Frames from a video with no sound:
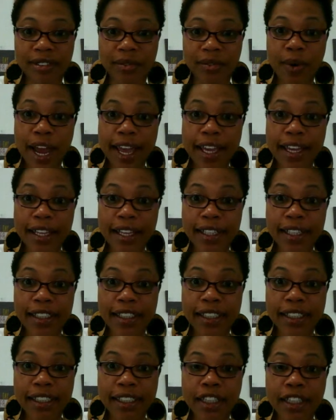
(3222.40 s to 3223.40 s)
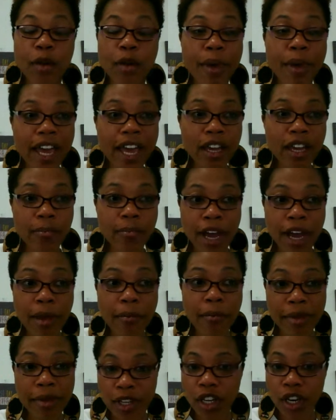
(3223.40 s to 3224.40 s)
Right?
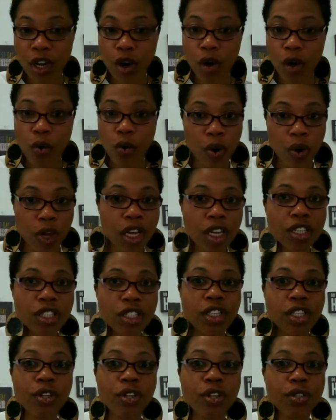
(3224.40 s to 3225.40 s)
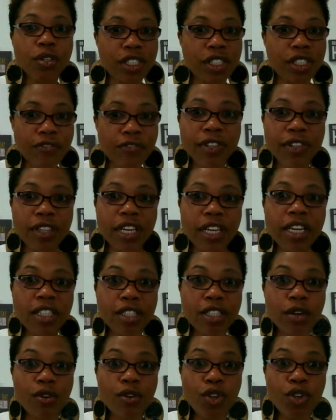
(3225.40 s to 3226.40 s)
So there's different
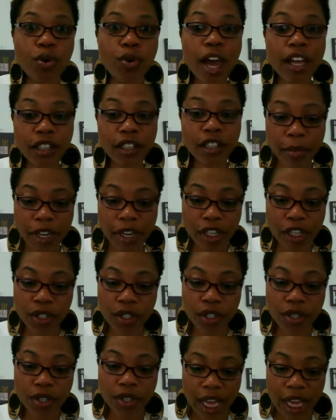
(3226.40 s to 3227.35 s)
things. So you have to make sure